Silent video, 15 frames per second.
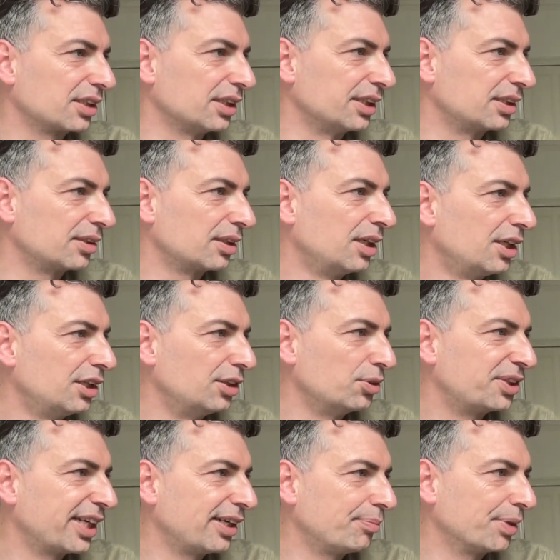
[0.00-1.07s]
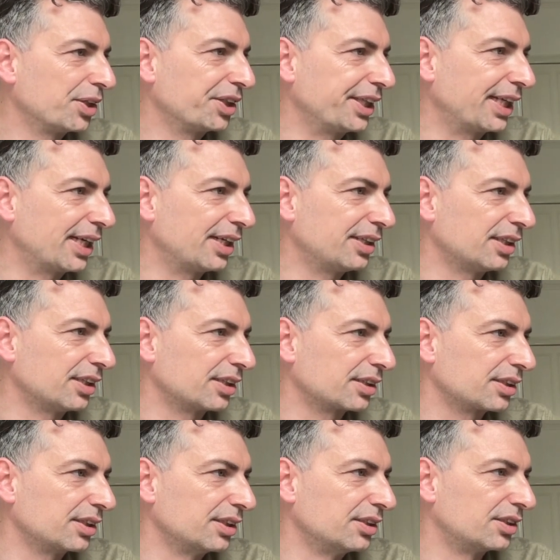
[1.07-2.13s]
like Notan Mariana
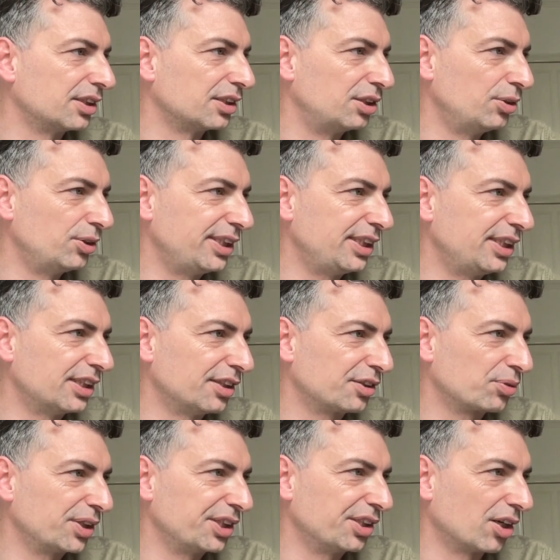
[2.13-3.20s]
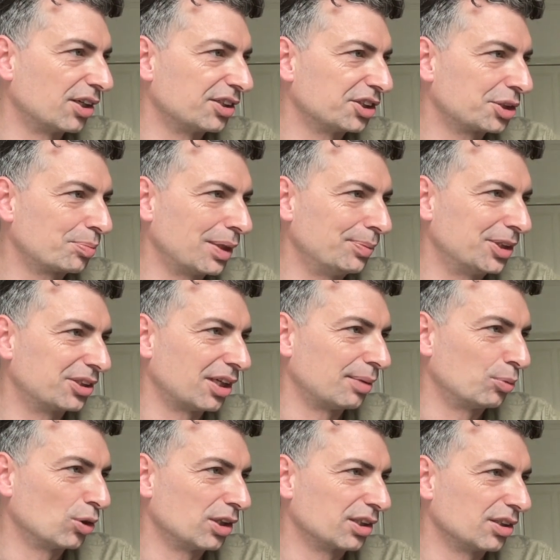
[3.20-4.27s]
is a two D and three D artist, baby
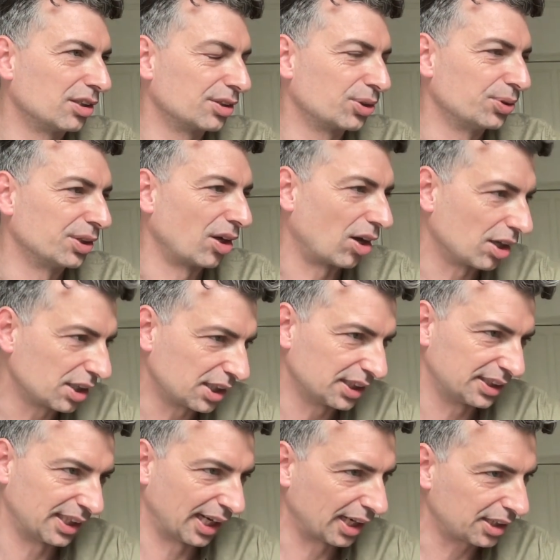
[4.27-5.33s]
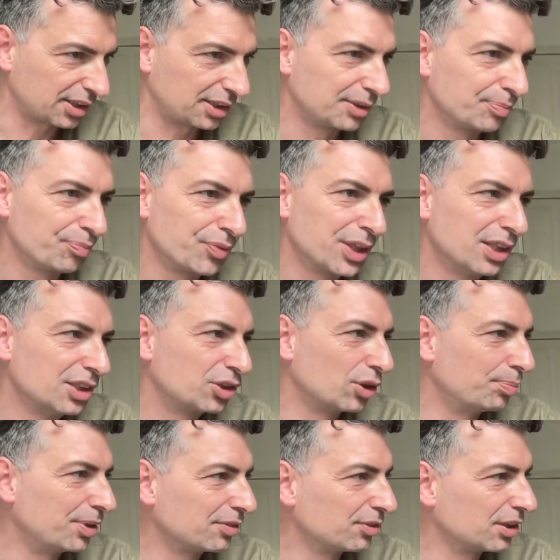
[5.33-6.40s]
cyborg, and also an architect. So a
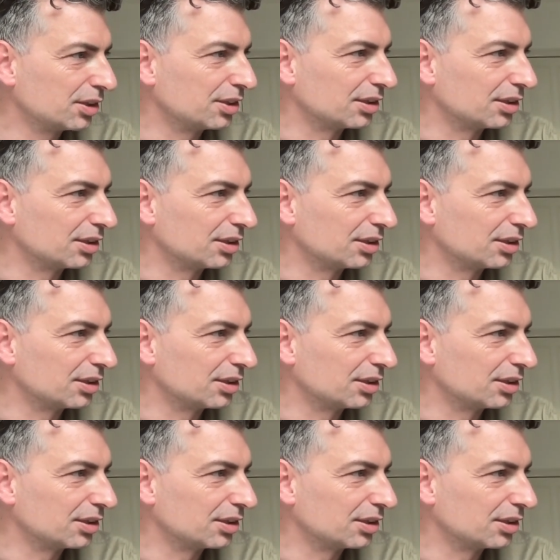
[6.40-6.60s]
bit of a